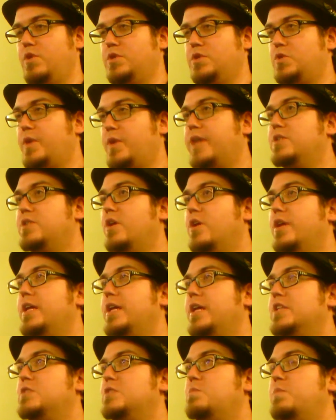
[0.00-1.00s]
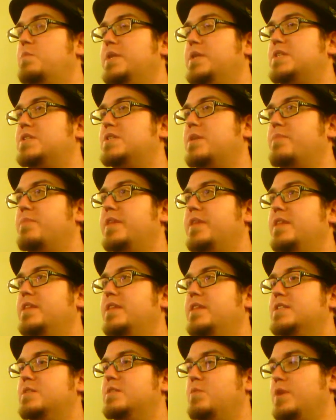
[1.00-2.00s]
direct audience, but something
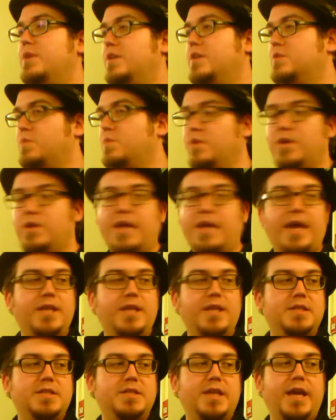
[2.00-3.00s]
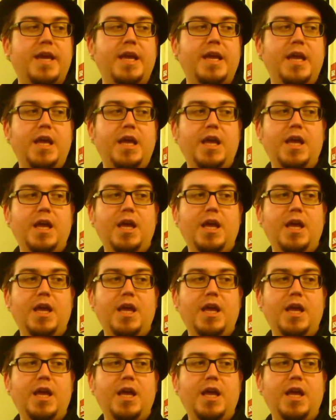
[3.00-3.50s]
that someone else will look at and say,